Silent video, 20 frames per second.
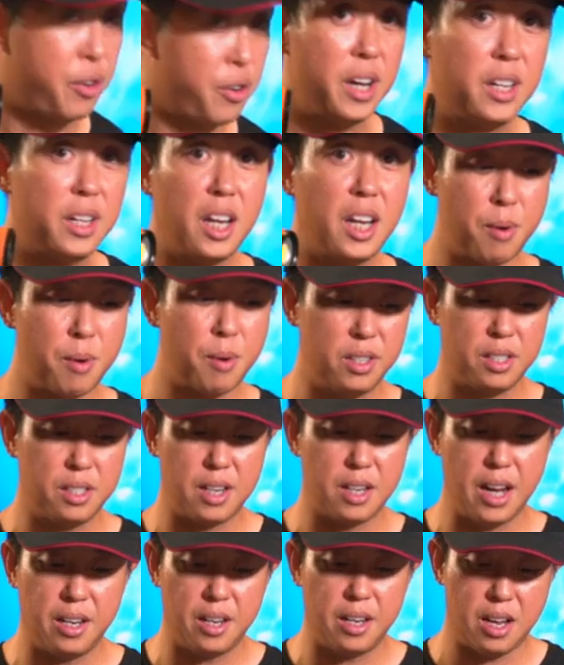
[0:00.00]
great thing about
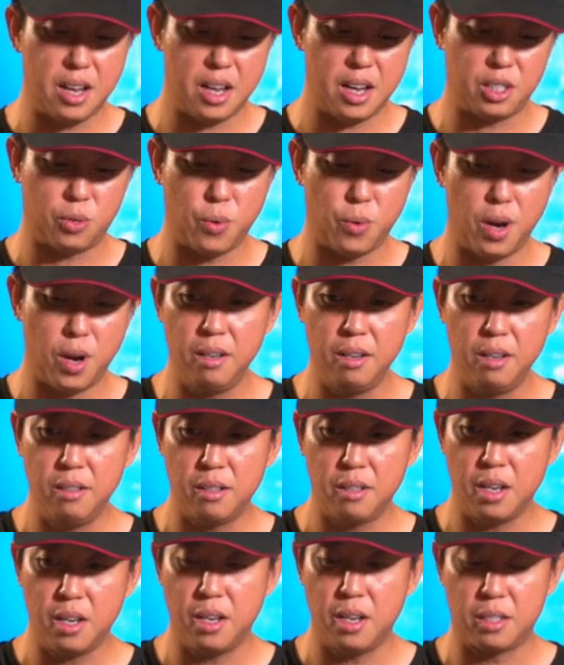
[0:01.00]
this light as
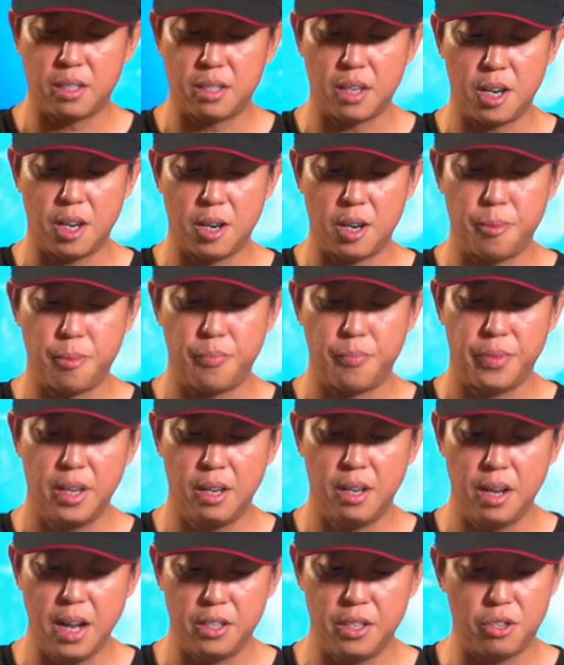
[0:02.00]
well is
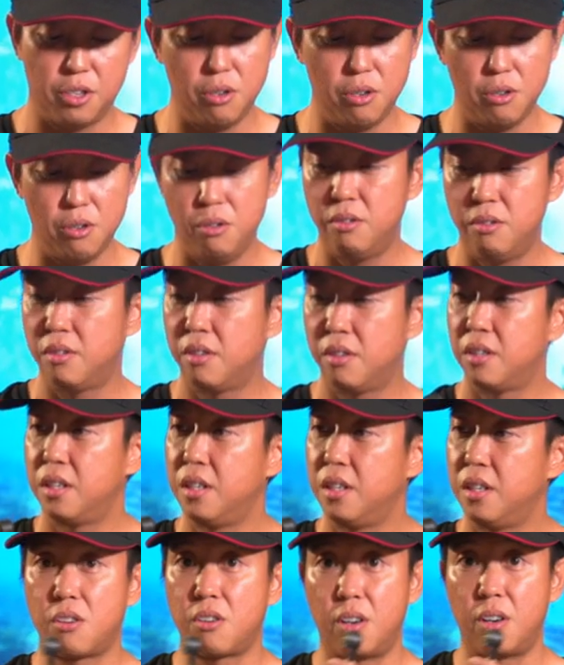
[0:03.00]

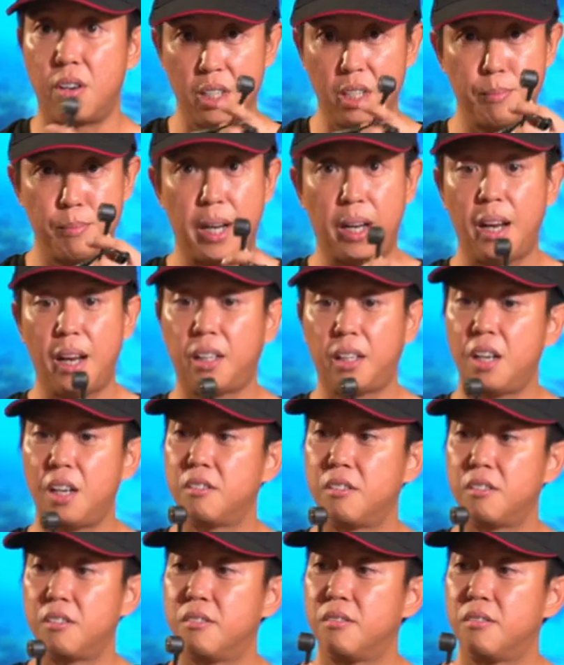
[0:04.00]
it's got this
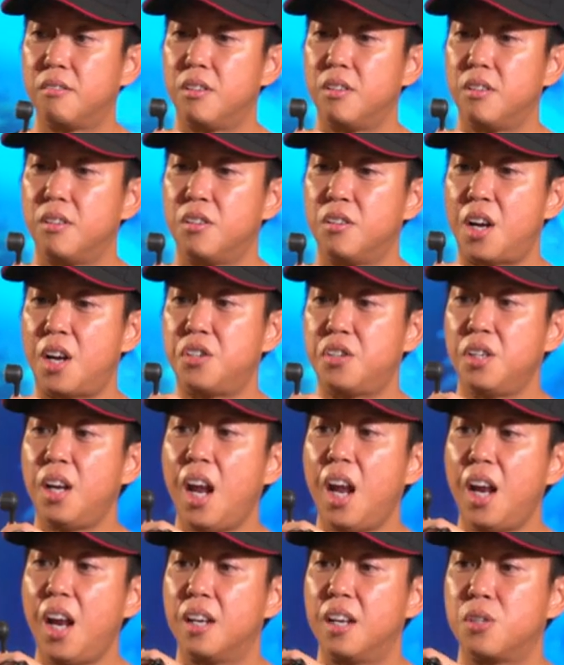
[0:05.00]
magnetic
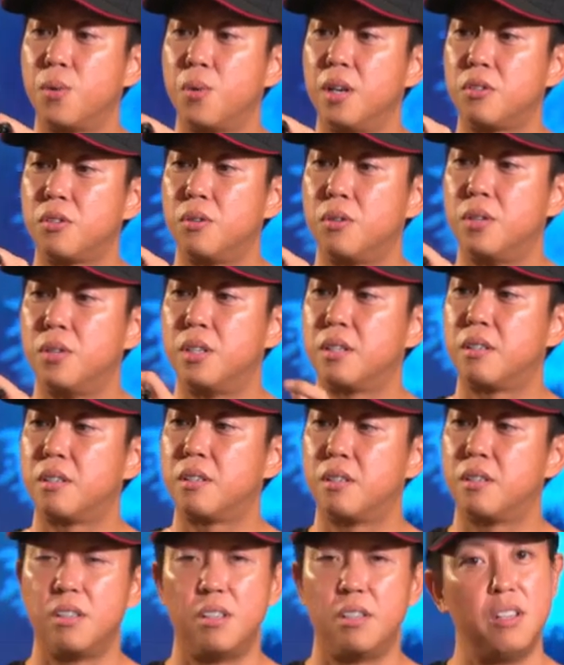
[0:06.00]
charging head as well, so you
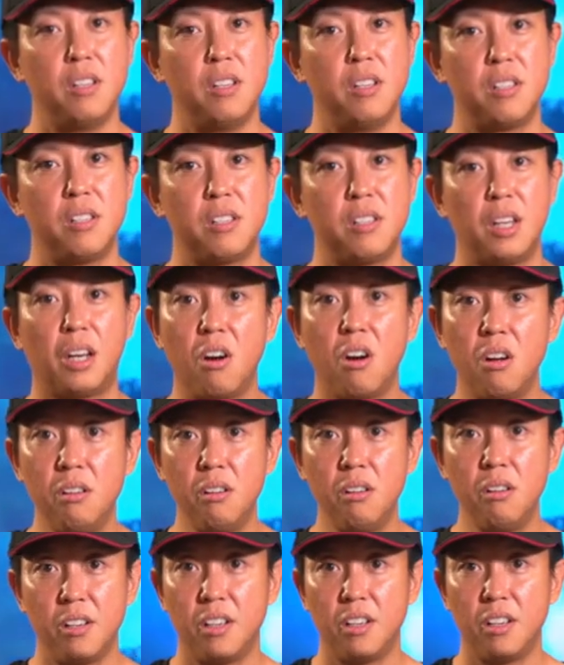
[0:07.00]
just stick it
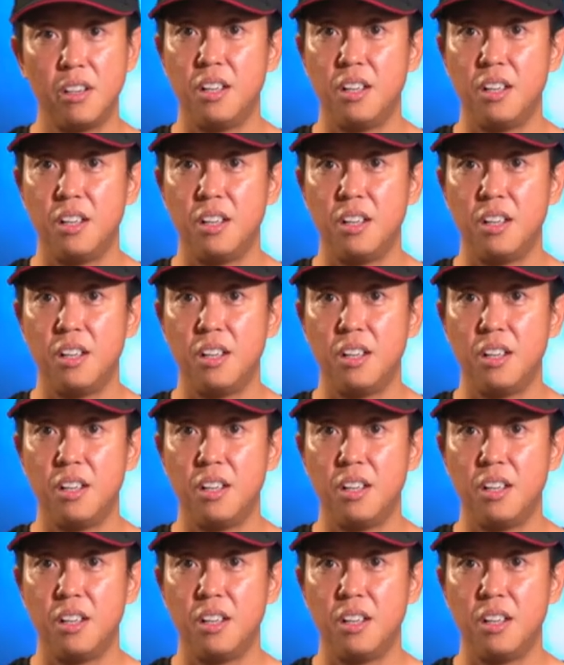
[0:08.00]
on,